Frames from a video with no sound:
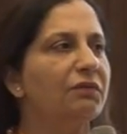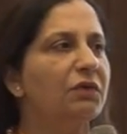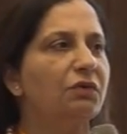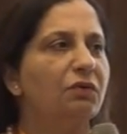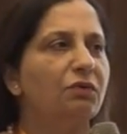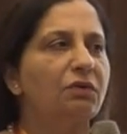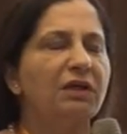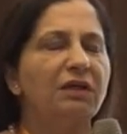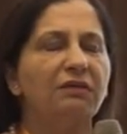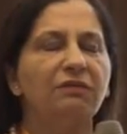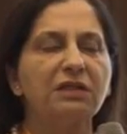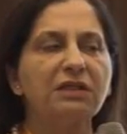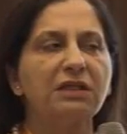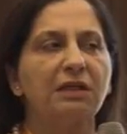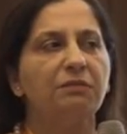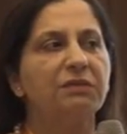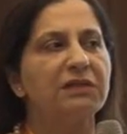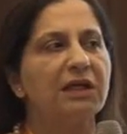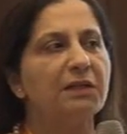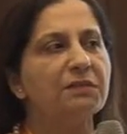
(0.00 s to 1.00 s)
You don't even
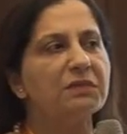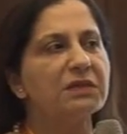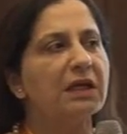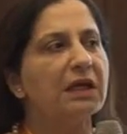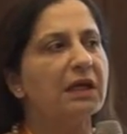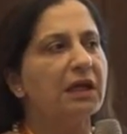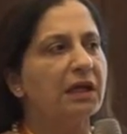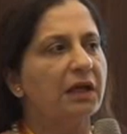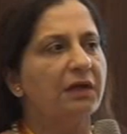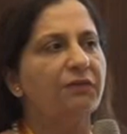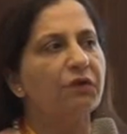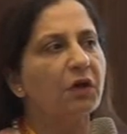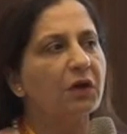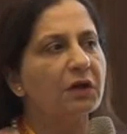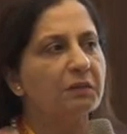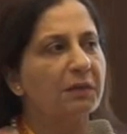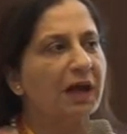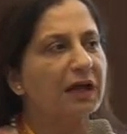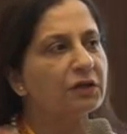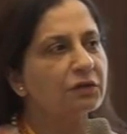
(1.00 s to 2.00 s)
sometimes, if your
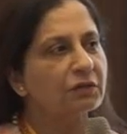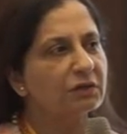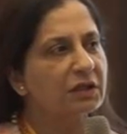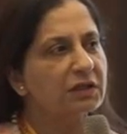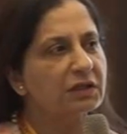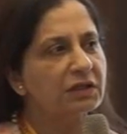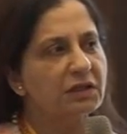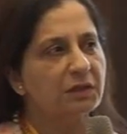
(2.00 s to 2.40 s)
hematocrit